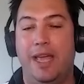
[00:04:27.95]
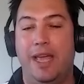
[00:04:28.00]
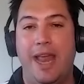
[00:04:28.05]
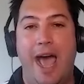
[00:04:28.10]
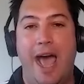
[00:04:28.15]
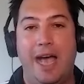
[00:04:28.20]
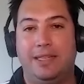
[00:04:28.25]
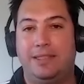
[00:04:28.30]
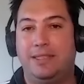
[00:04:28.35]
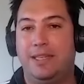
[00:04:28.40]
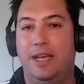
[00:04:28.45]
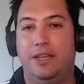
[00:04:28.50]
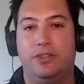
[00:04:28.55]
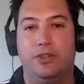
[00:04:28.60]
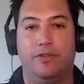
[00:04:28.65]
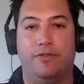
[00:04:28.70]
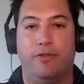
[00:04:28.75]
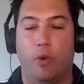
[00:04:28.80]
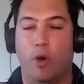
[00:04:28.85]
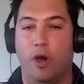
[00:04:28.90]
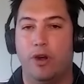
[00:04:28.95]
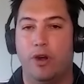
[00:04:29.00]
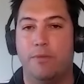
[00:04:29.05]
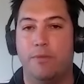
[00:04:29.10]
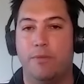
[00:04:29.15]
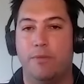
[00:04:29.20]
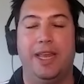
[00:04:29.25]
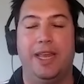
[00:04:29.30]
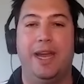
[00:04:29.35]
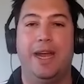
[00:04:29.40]
in assets or 400
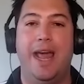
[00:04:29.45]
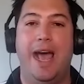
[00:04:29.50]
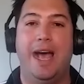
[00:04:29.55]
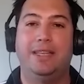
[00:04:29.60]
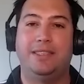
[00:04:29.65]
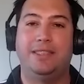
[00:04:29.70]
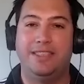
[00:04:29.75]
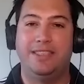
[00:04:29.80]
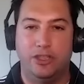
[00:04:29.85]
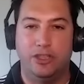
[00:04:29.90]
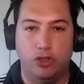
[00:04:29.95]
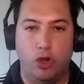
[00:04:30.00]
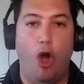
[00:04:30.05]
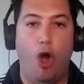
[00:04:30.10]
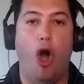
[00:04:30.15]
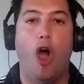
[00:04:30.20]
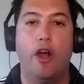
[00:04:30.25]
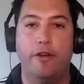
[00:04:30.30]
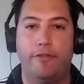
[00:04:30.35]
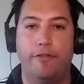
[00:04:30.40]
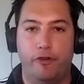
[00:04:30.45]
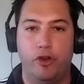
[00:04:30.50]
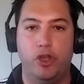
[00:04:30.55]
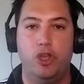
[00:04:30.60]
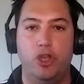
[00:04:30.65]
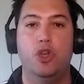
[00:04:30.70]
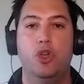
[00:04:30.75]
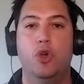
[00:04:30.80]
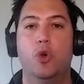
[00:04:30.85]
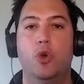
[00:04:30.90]
million in assets, it's hard for
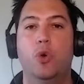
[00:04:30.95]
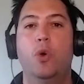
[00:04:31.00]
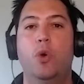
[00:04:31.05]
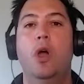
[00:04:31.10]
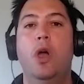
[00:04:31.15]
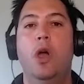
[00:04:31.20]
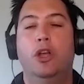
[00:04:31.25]
you